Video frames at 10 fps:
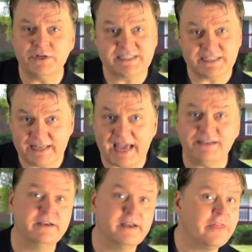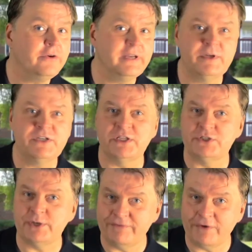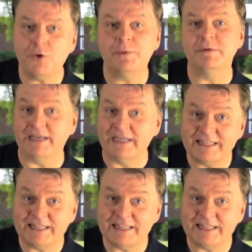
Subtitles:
can select another image that you have open by